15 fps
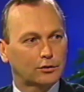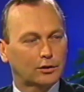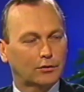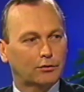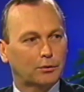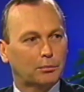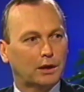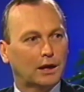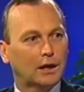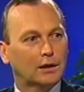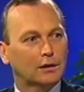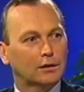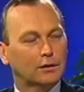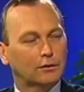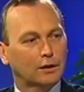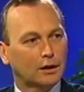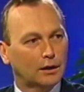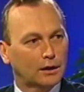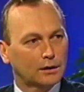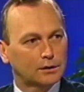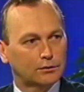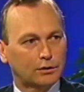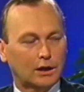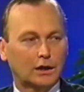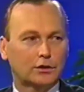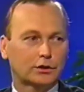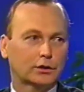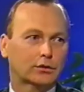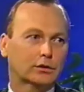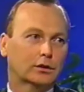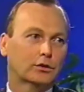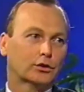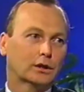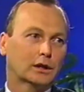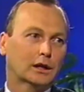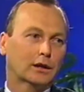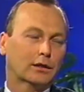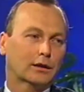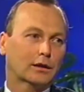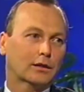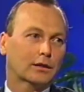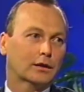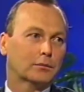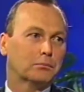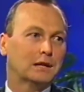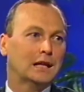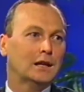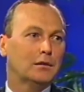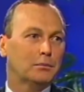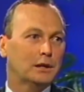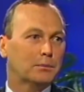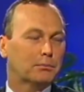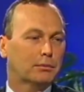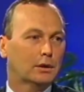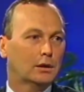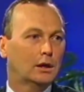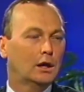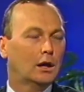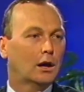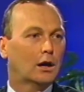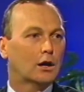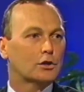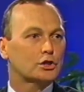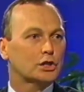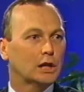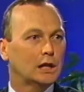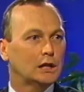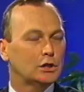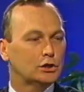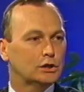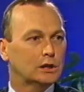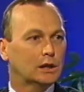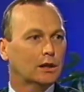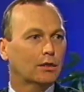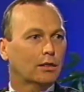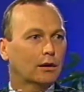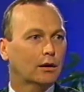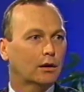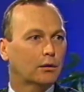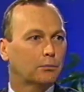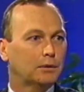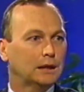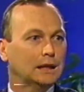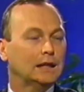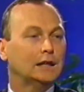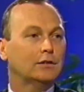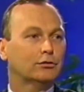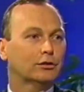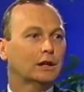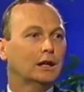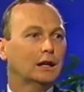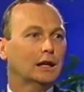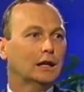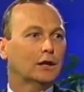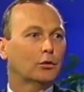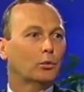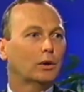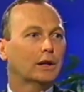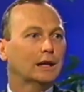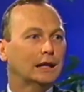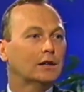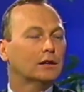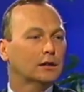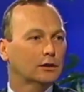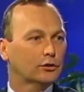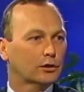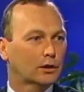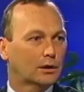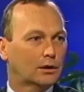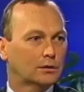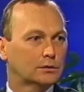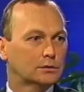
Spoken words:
of the planet and the collective consciousness, and I think that many people are changing their belief in what endings are.